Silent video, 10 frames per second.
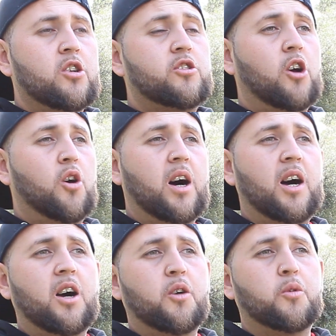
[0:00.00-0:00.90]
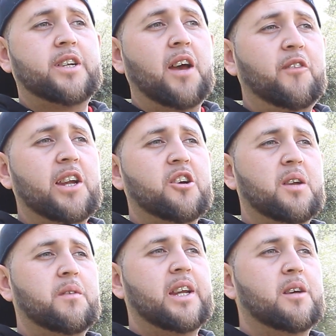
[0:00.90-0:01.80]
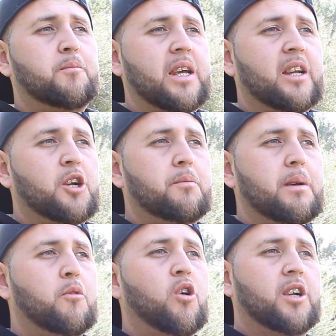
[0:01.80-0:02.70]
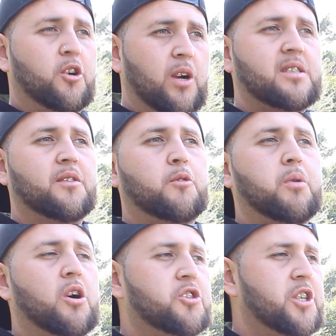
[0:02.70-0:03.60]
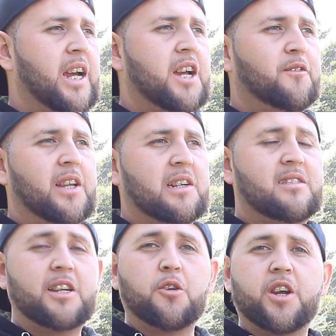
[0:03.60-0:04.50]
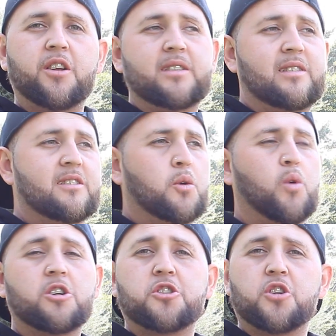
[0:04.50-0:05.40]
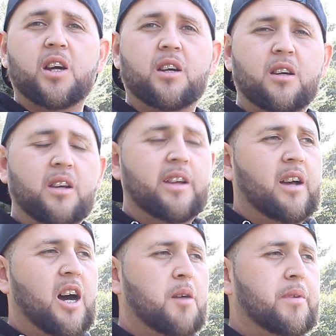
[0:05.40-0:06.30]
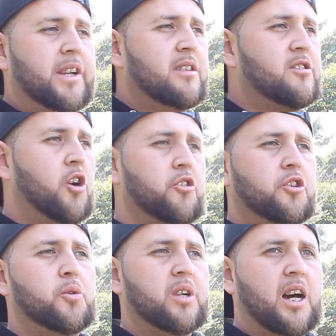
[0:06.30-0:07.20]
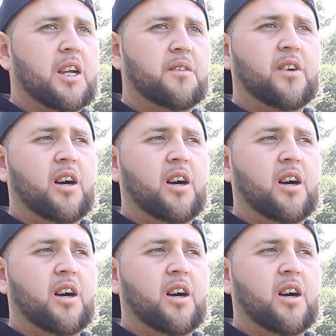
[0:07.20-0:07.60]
So we're definitely going to need to be a little bit more on the aggressive approach again for the exterior. This is a work truck. It does go through a lot of